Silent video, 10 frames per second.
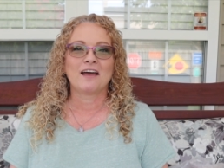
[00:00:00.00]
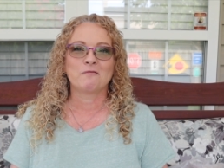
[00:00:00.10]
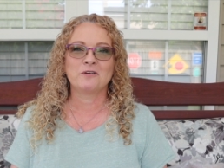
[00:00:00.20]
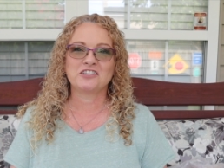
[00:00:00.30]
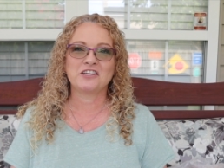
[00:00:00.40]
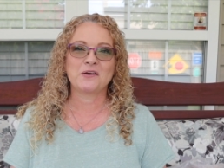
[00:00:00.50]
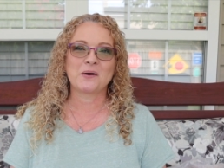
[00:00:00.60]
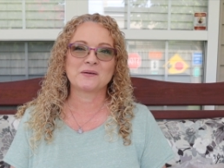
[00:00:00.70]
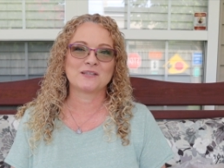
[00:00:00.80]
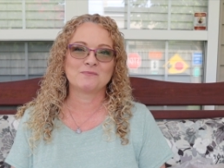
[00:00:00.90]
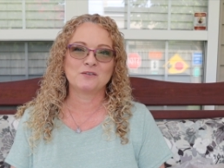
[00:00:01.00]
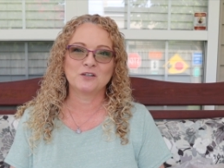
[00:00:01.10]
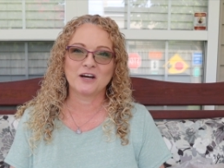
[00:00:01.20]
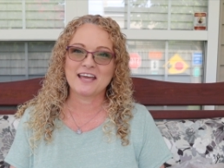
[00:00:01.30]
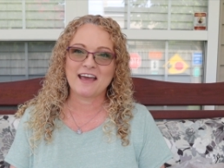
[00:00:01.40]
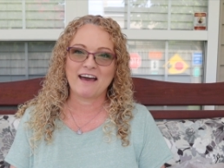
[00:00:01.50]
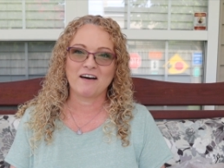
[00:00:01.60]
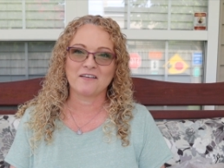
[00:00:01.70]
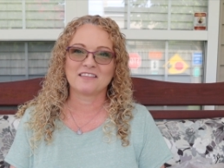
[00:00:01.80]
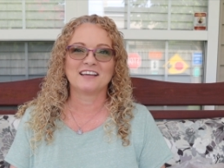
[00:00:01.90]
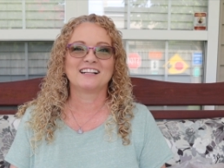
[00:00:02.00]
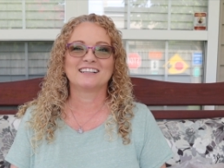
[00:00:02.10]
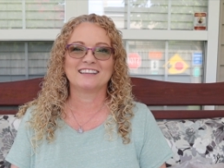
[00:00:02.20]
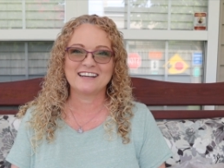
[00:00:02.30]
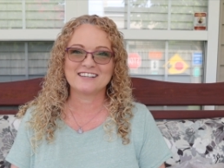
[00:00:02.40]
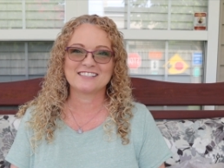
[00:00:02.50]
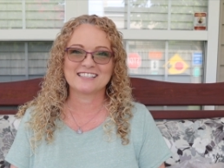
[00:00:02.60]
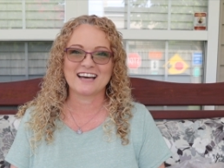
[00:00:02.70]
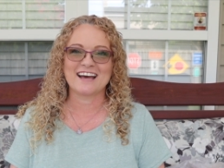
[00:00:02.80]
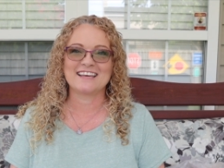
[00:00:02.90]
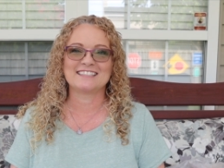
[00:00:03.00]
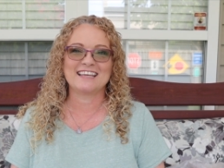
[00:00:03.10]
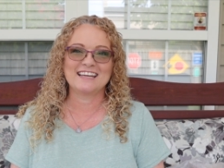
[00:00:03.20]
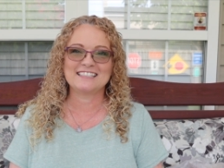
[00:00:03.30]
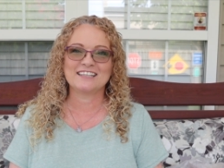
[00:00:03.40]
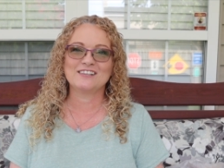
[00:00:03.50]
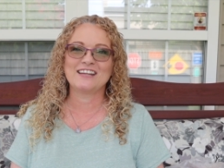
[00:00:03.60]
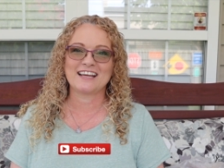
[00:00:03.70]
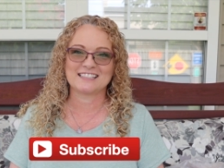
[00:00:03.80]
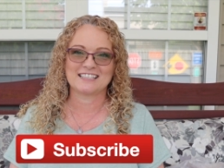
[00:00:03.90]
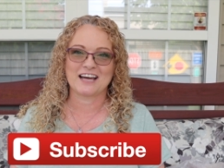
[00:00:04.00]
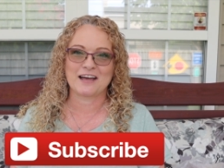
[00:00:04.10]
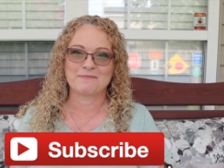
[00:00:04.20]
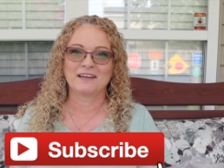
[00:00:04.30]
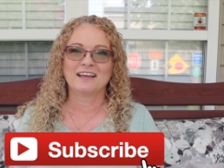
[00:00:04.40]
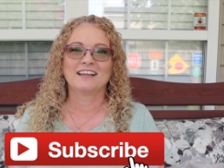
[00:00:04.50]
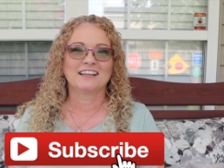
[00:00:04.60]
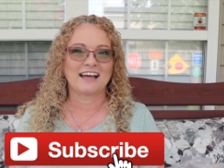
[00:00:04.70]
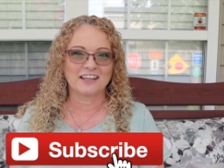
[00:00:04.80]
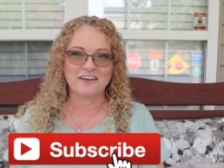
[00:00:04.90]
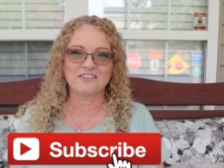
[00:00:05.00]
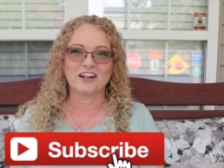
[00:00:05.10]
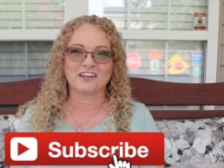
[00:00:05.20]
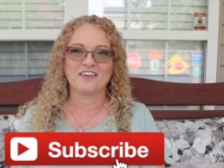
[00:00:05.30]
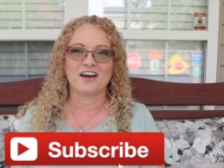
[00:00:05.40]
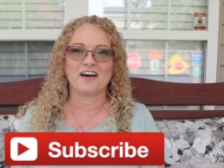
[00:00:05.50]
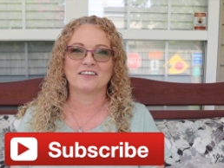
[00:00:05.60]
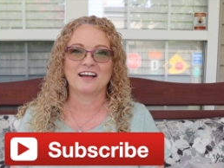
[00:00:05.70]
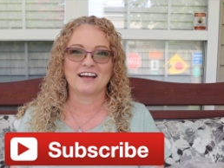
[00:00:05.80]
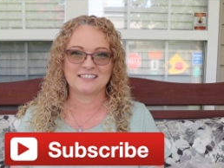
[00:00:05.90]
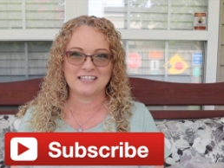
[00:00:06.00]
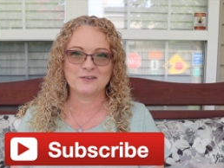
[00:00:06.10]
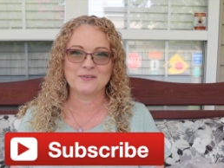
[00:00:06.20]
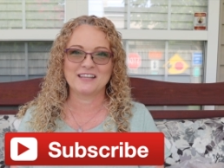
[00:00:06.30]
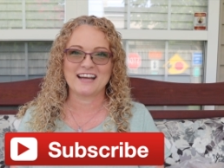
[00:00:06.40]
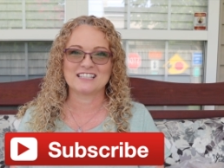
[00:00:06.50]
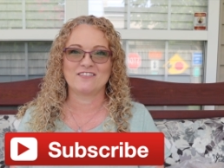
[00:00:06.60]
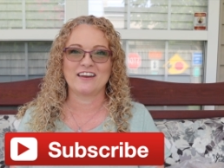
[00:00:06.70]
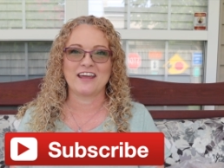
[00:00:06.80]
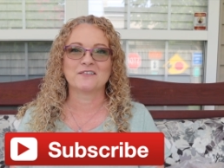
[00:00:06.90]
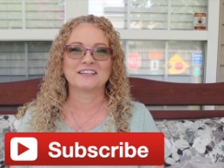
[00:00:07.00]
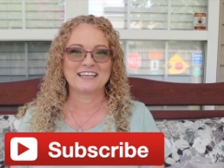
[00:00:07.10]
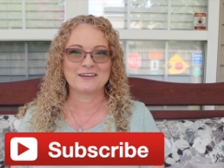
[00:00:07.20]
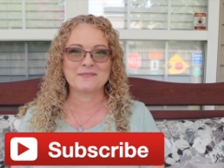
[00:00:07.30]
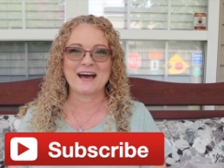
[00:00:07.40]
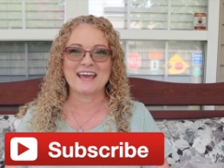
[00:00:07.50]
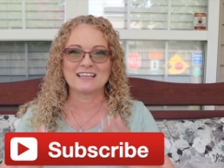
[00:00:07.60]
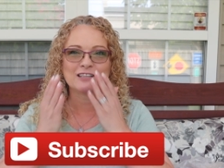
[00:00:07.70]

Wishing you all some great health, clear skies, and until next time, I love all of y'all. I'll see you in the next video. Goodbye.